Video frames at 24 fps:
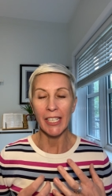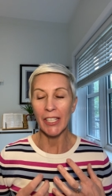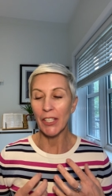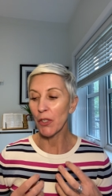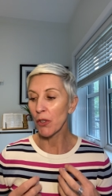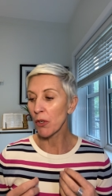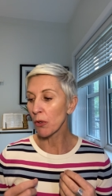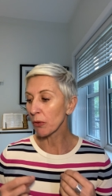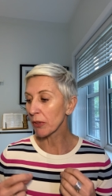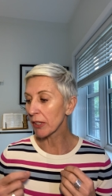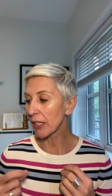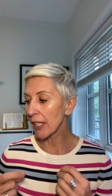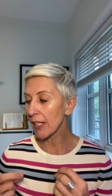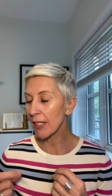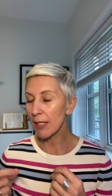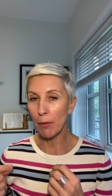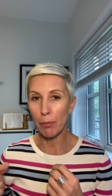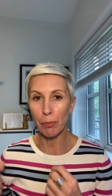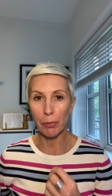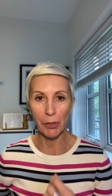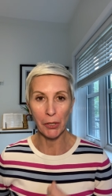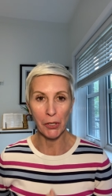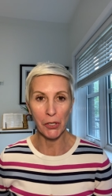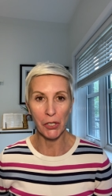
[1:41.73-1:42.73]
you know, this
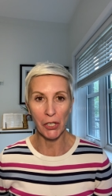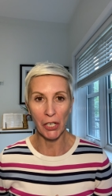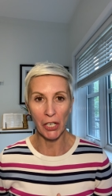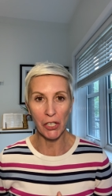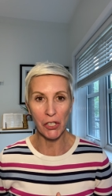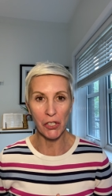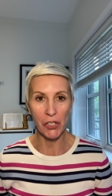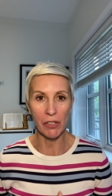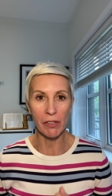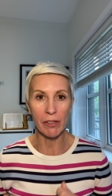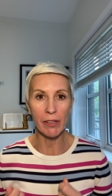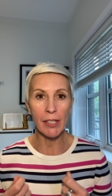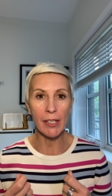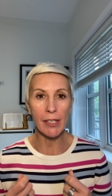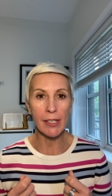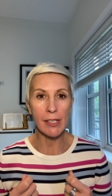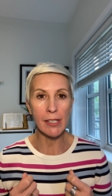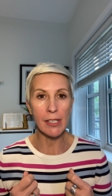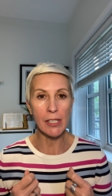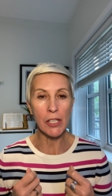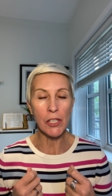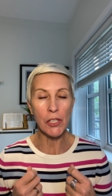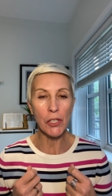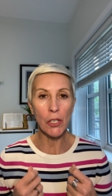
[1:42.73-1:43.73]
appreciation,
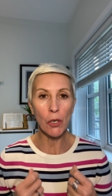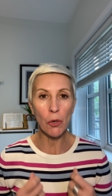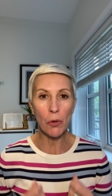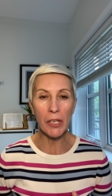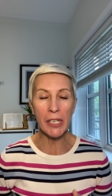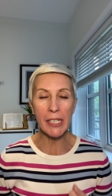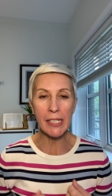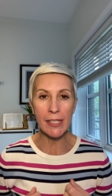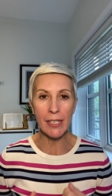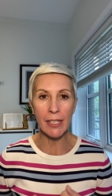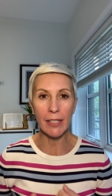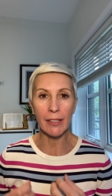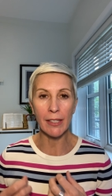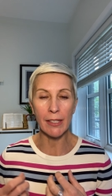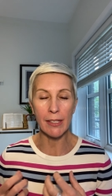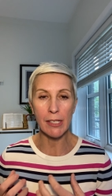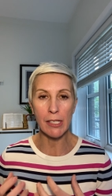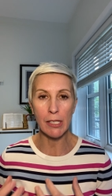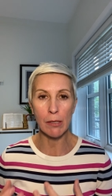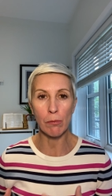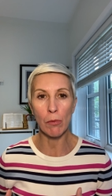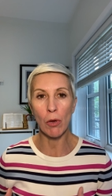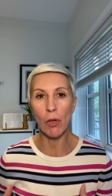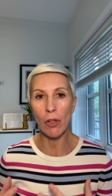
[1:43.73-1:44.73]
this noticing the
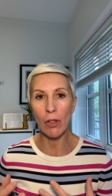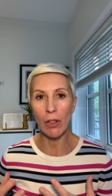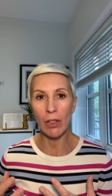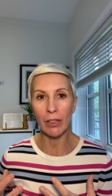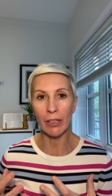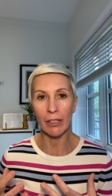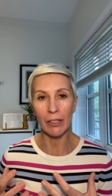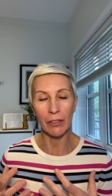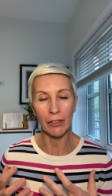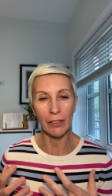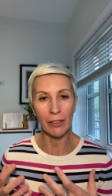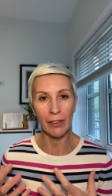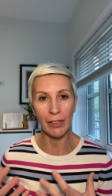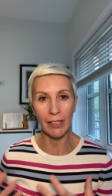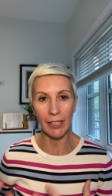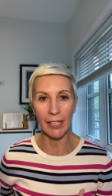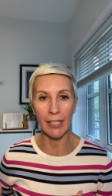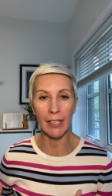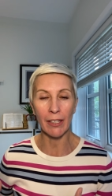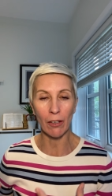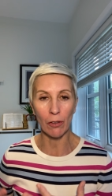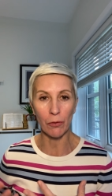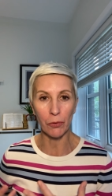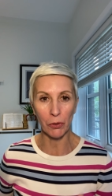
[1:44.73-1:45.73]
small
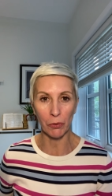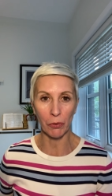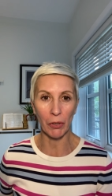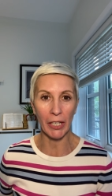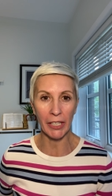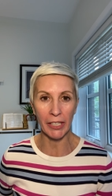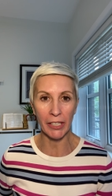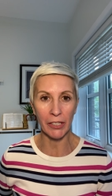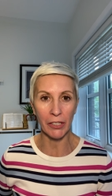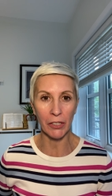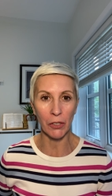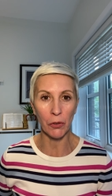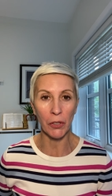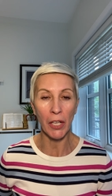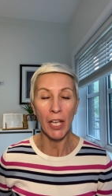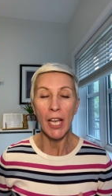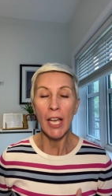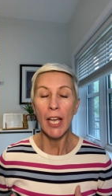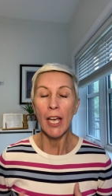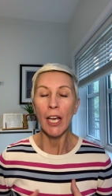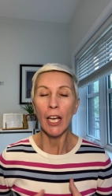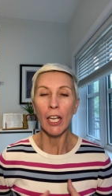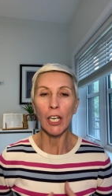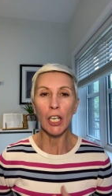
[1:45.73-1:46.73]
thing of gratitude.
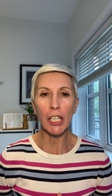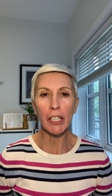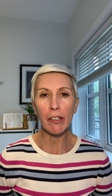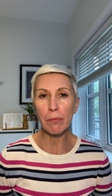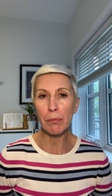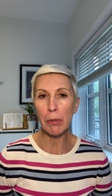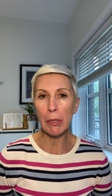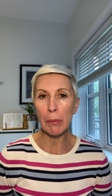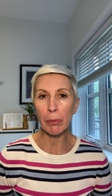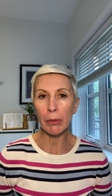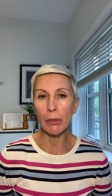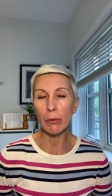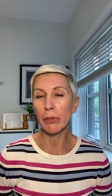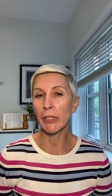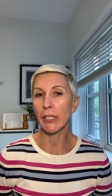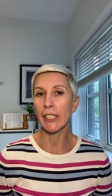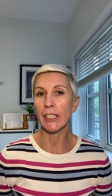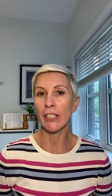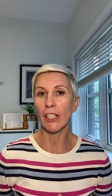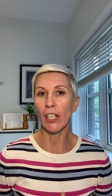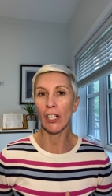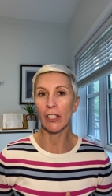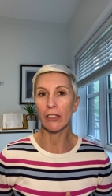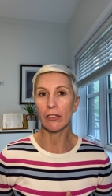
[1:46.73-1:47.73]
A lot of people, when
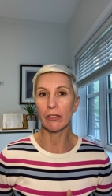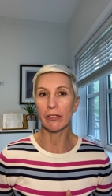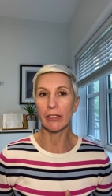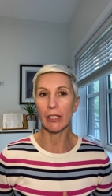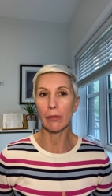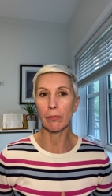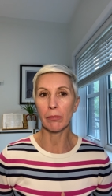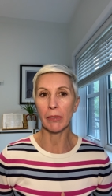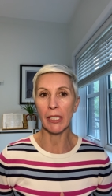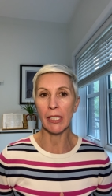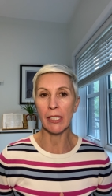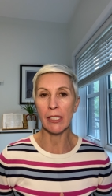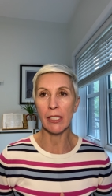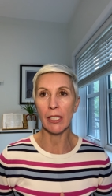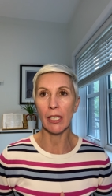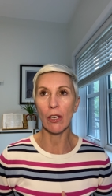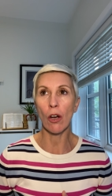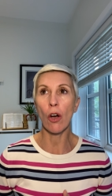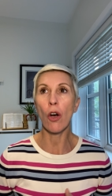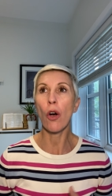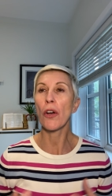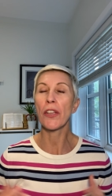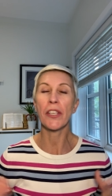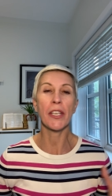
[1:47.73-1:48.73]
I talk to them, they say,
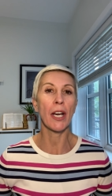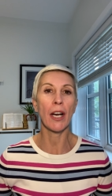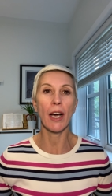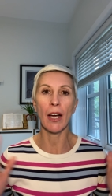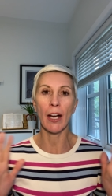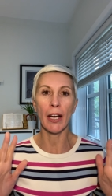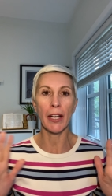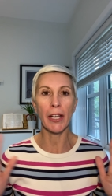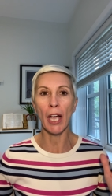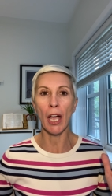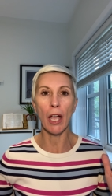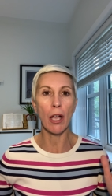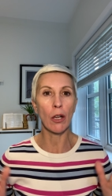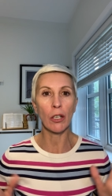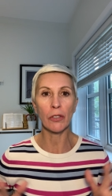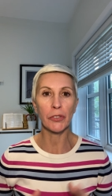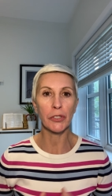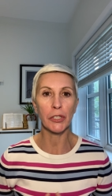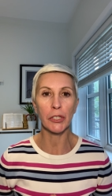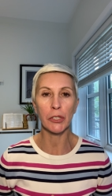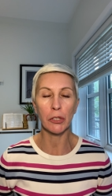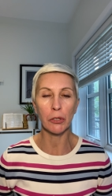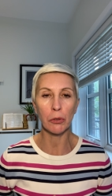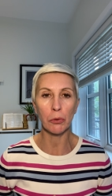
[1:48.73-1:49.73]
Oh, yeah, I, I
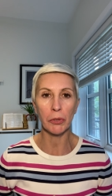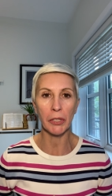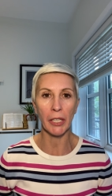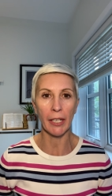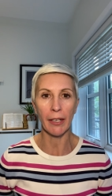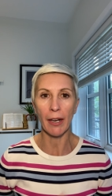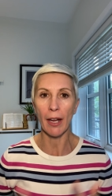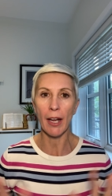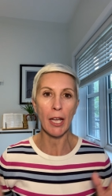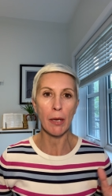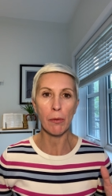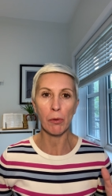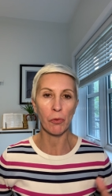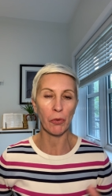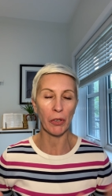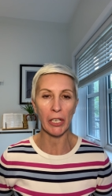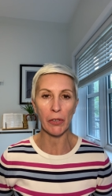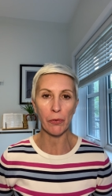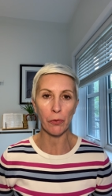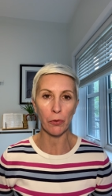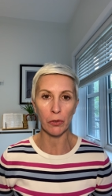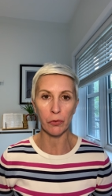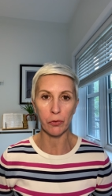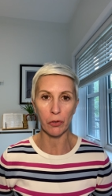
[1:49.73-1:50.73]
already do that. I am
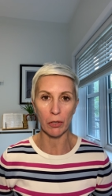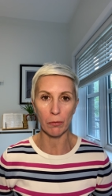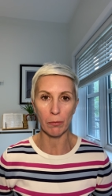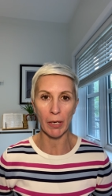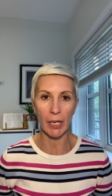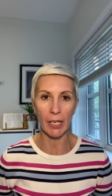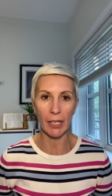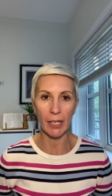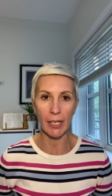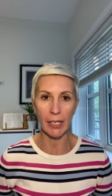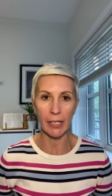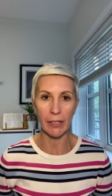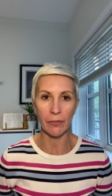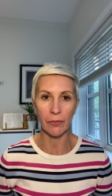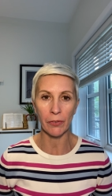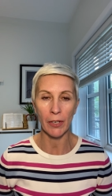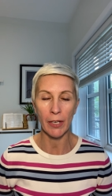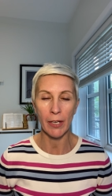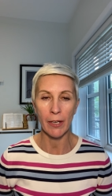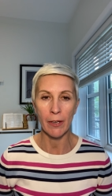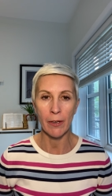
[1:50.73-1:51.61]
grateful for my life.